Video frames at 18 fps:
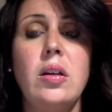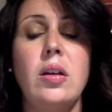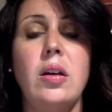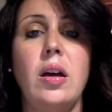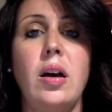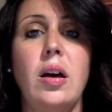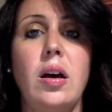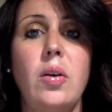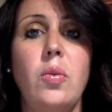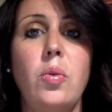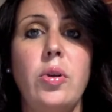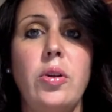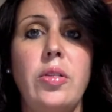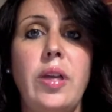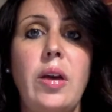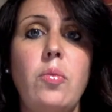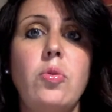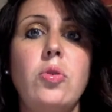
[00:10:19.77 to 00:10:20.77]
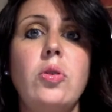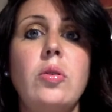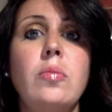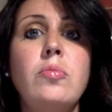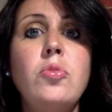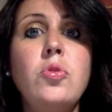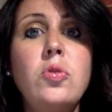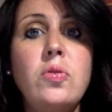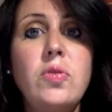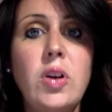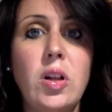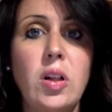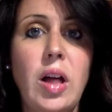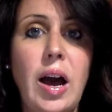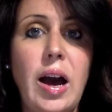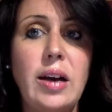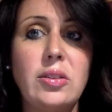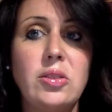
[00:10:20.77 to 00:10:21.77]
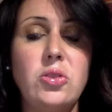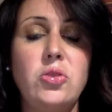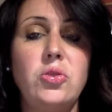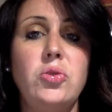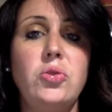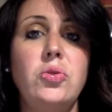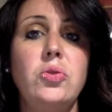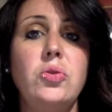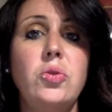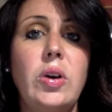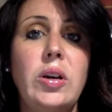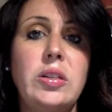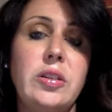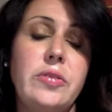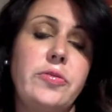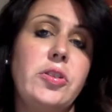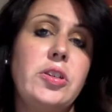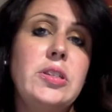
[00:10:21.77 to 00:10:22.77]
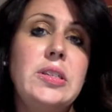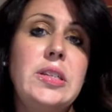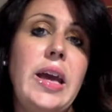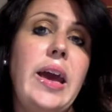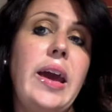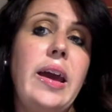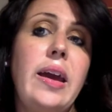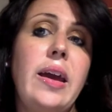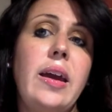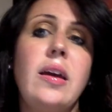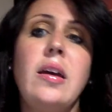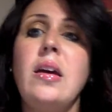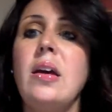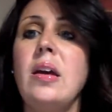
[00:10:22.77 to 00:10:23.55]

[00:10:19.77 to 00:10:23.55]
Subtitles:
where they will move a class to a different day.